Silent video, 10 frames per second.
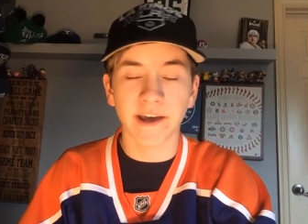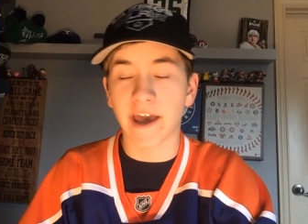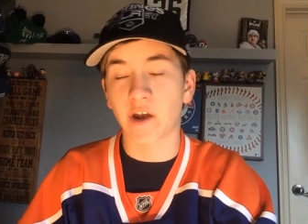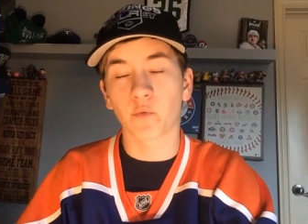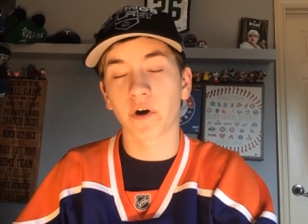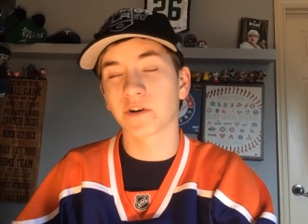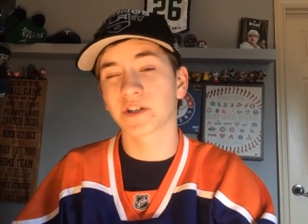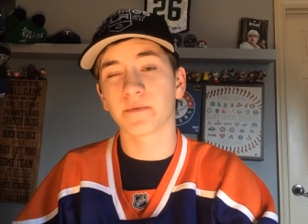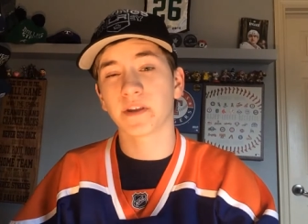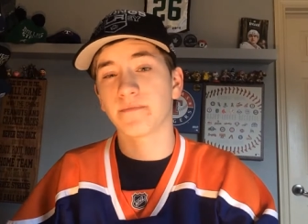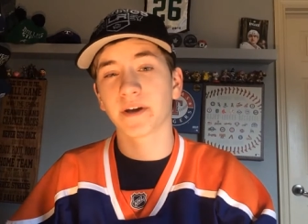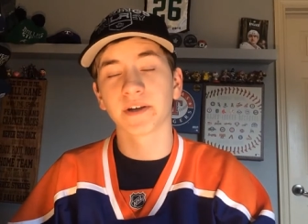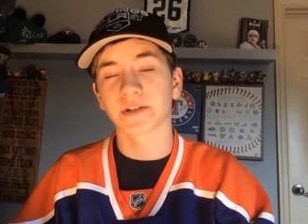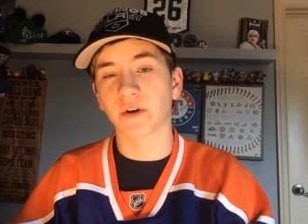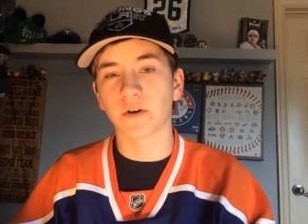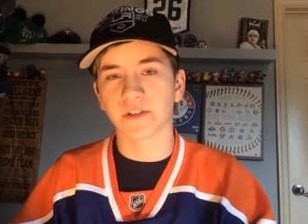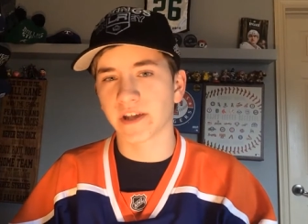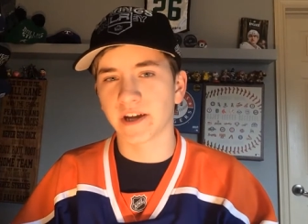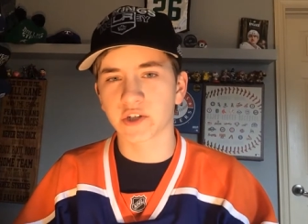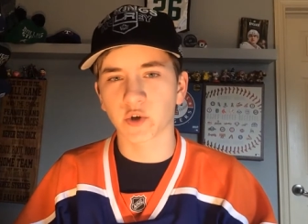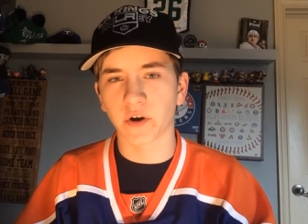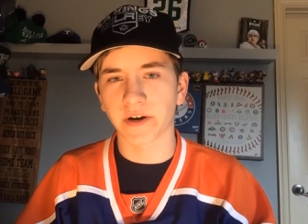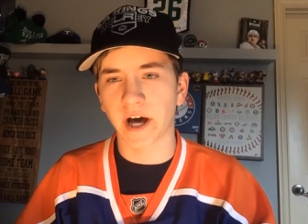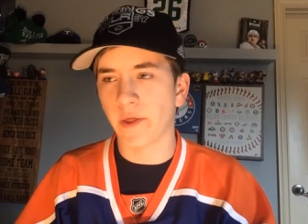and where some of the biggest stars in the NHL right now